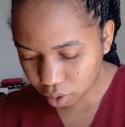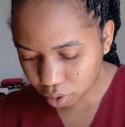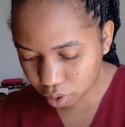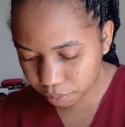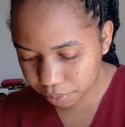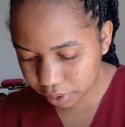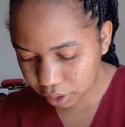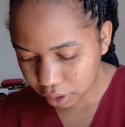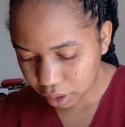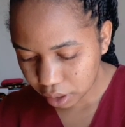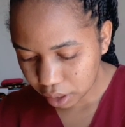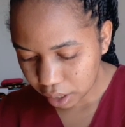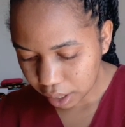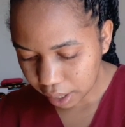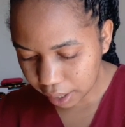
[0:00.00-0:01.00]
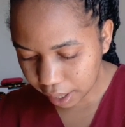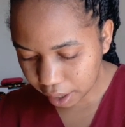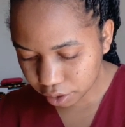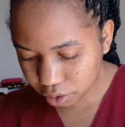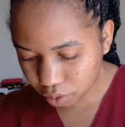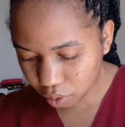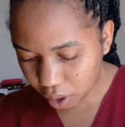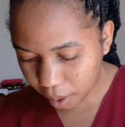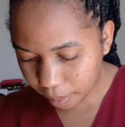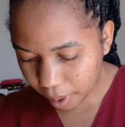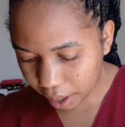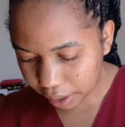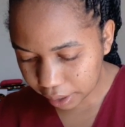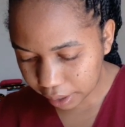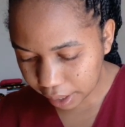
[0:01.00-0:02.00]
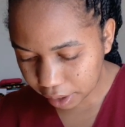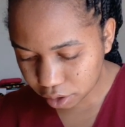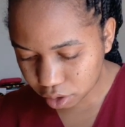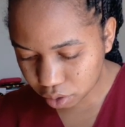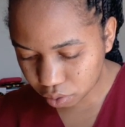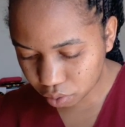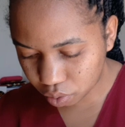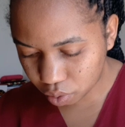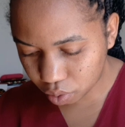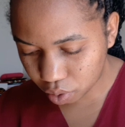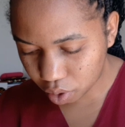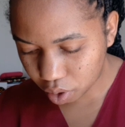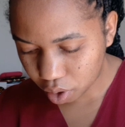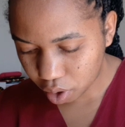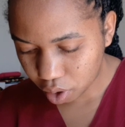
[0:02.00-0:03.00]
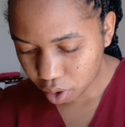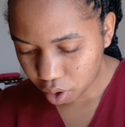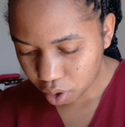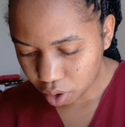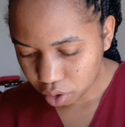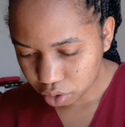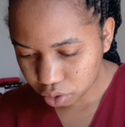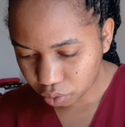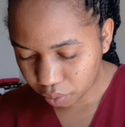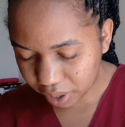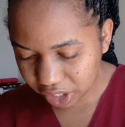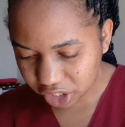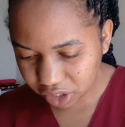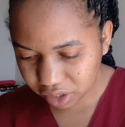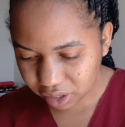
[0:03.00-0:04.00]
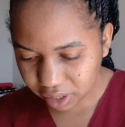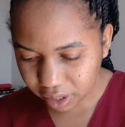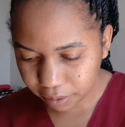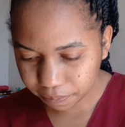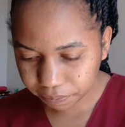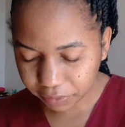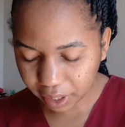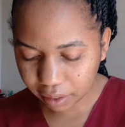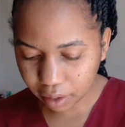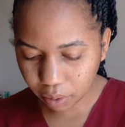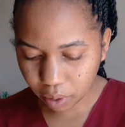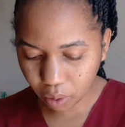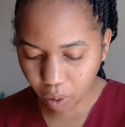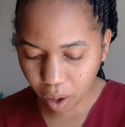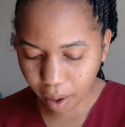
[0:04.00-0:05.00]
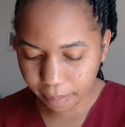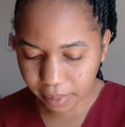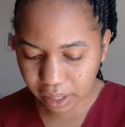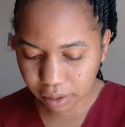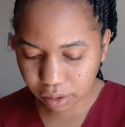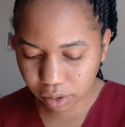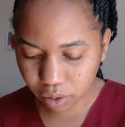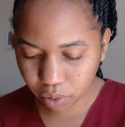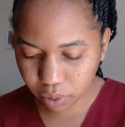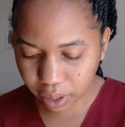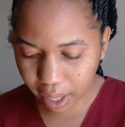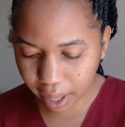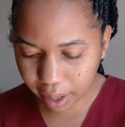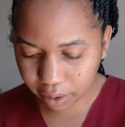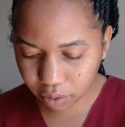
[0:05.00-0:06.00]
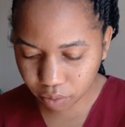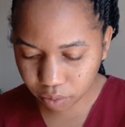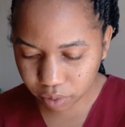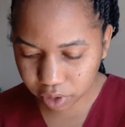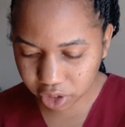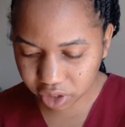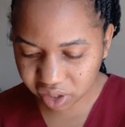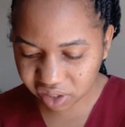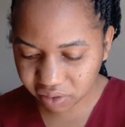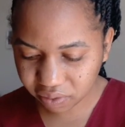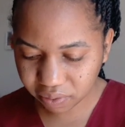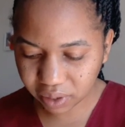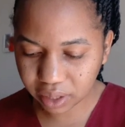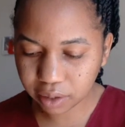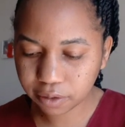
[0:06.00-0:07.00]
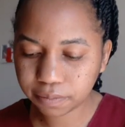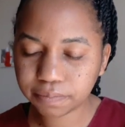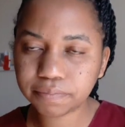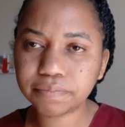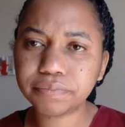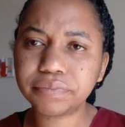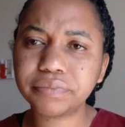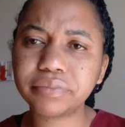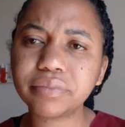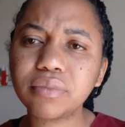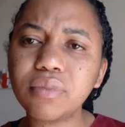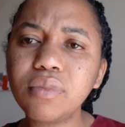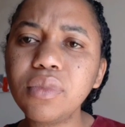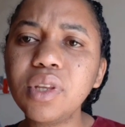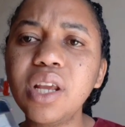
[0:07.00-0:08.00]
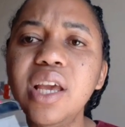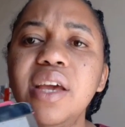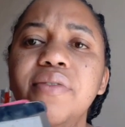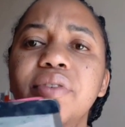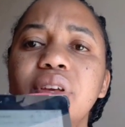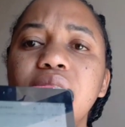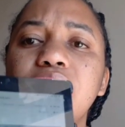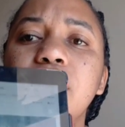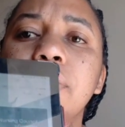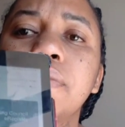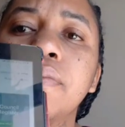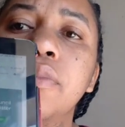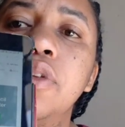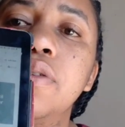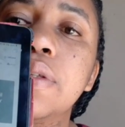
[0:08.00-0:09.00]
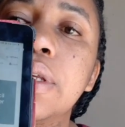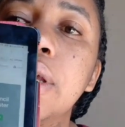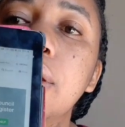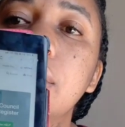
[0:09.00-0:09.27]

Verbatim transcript: oops and how to go about it and to to register and the requirements. So yeah, you will just fill everything, you see?